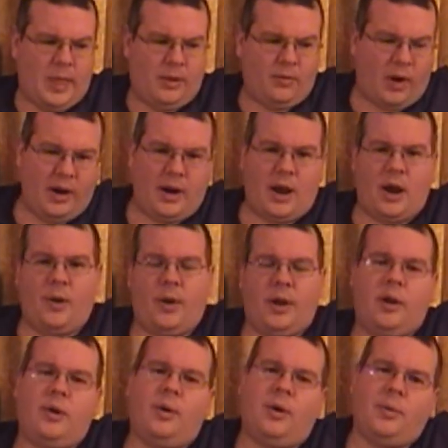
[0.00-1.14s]
right now I
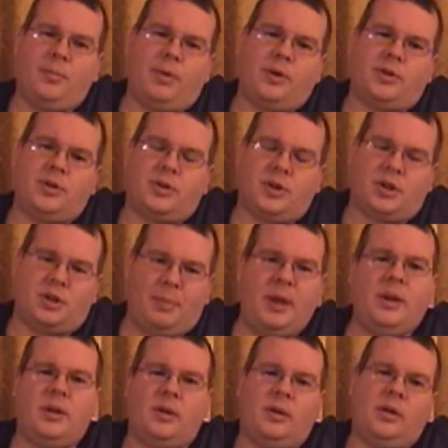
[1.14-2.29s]
can go out and purchase a
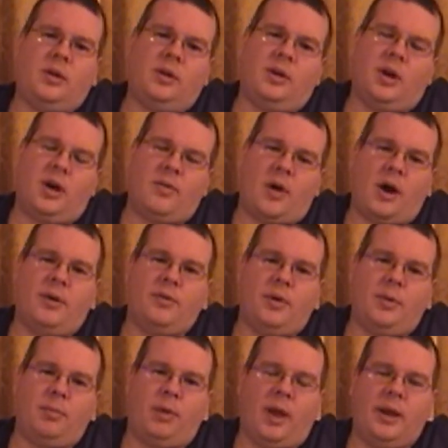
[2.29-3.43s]
spindle of
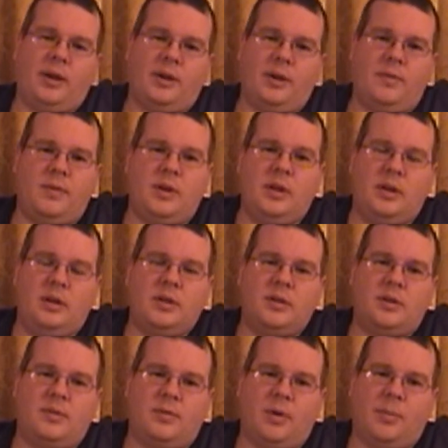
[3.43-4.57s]
100 blank
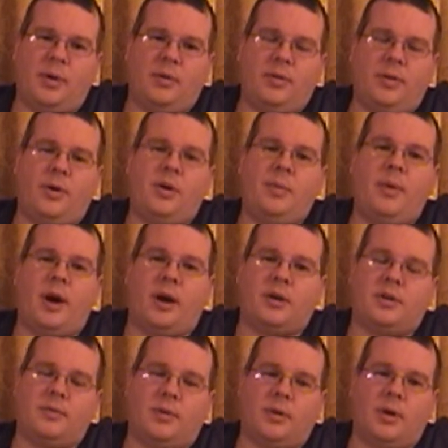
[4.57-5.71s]
DVDs for about 30
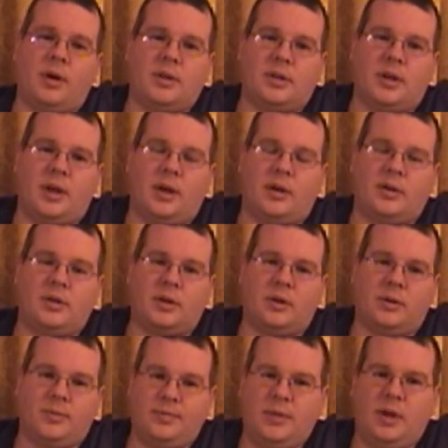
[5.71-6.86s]
bucks if they're on sale.
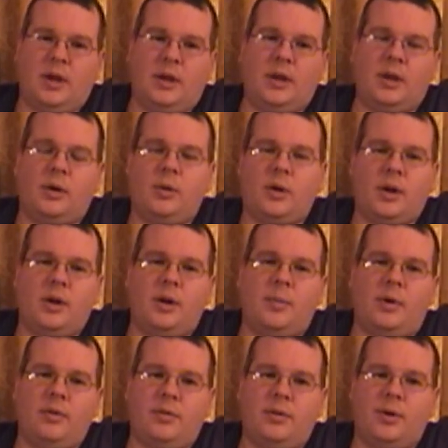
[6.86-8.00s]
So, you know, looking at
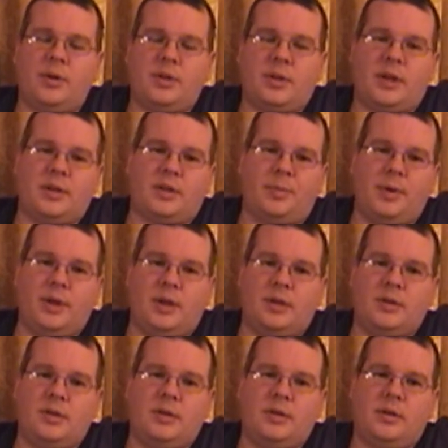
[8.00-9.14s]
about 30 cents a
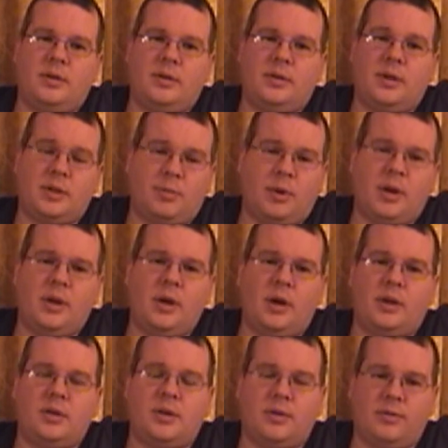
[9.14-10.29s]
piece. That's pretty
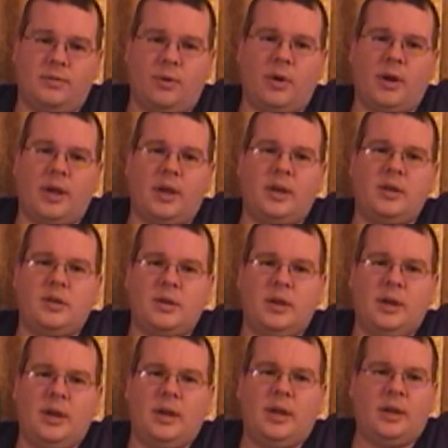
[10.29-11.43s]
good. So 4 gigs
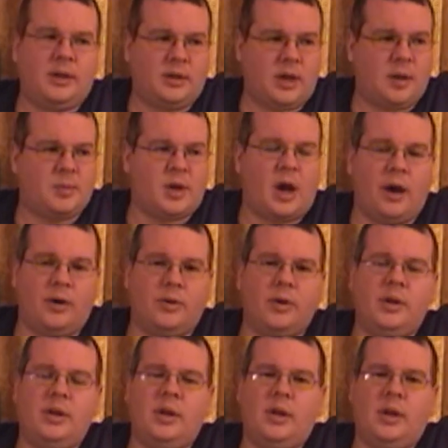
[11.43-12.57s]
times
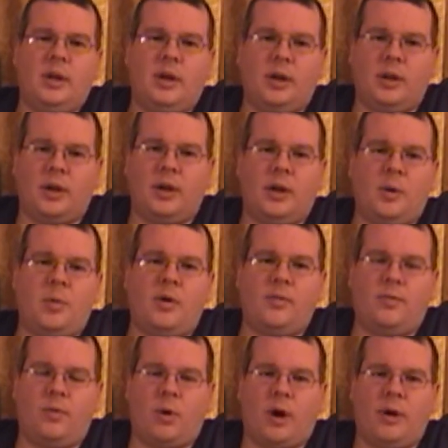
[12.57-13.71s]
100, you're looking at about
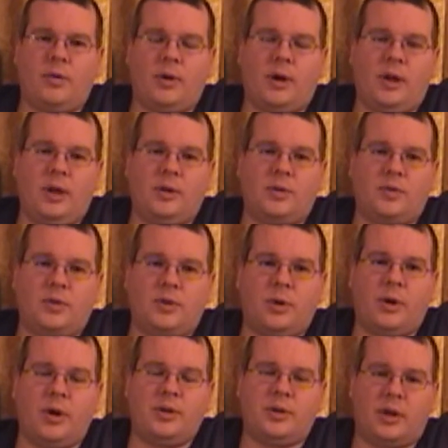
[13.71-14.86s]
400 gigs of
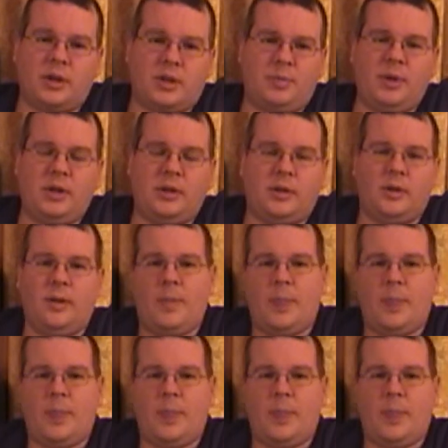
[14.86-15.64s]
storage on a spindle.